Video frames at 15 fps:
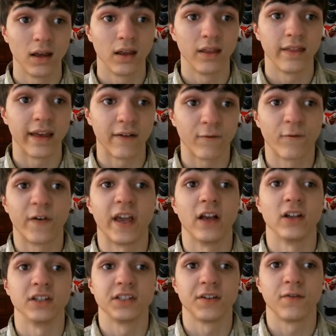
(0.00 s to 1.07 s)
That
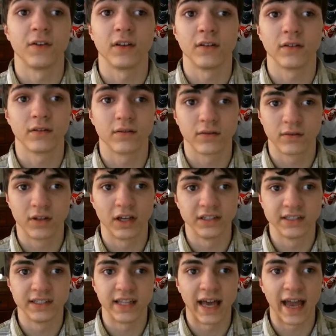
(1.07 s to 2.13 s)
fails if it
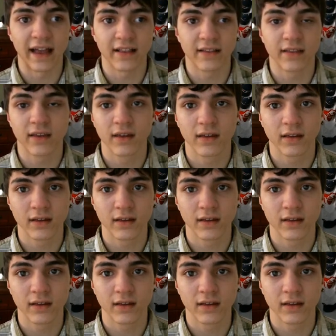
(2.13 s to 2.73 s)
does that.